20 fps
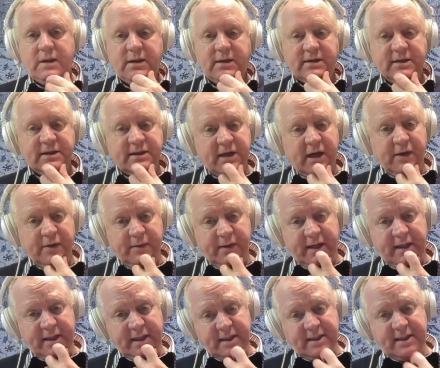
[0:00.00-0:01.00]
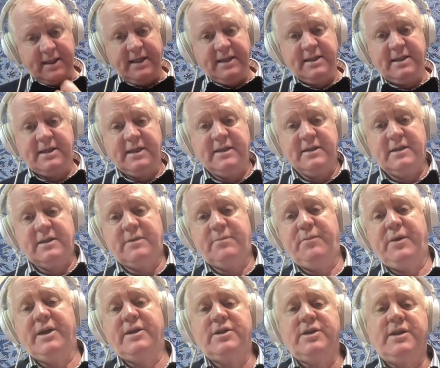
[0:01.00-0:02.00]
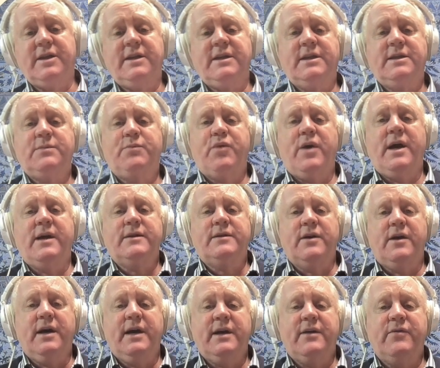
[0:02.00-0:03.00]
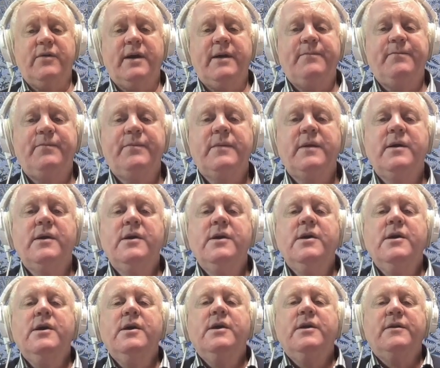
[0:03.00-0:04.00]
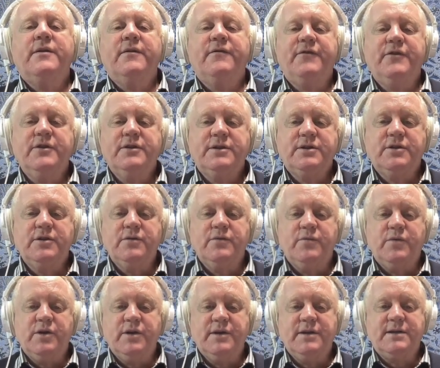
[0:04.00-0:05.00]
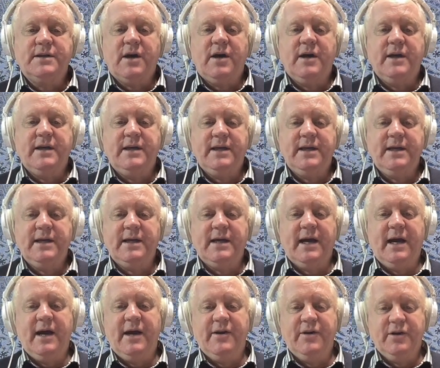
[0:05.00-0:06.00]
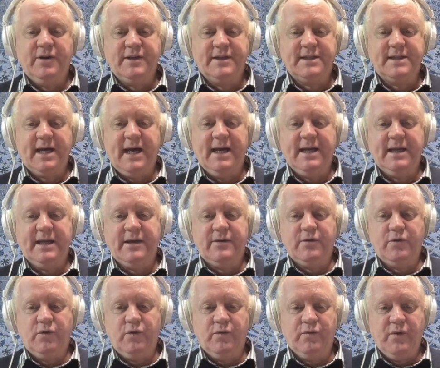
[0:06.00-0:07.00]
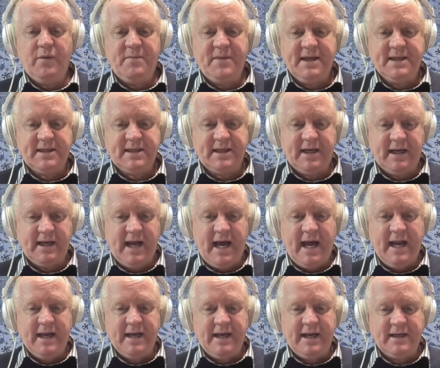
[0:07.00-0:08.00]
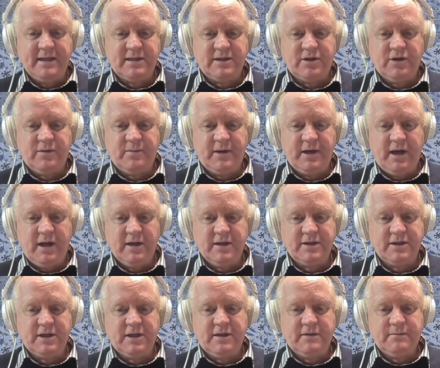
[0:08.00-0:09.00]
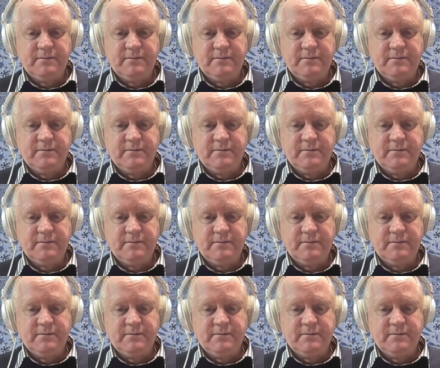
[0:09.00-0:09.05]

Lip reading: So in this instance, pictured in this Praat diagram, the first two words I hear are non-salient or remiss in Halliday's terminology.